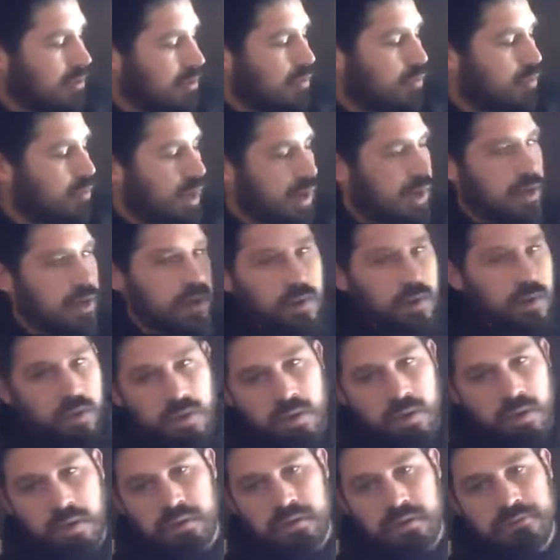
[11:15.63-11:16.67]
where
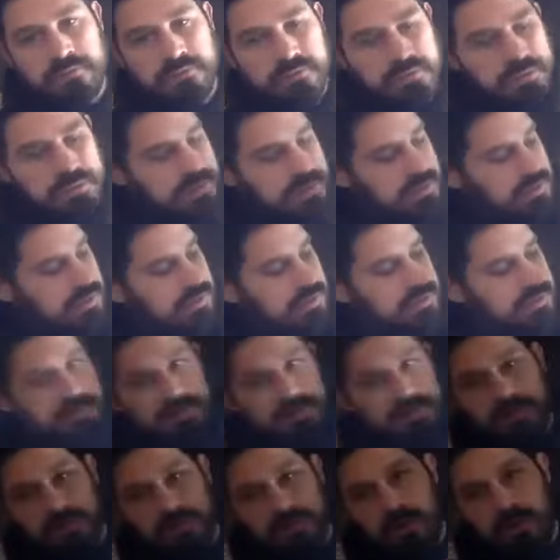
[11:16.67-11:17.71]
all of these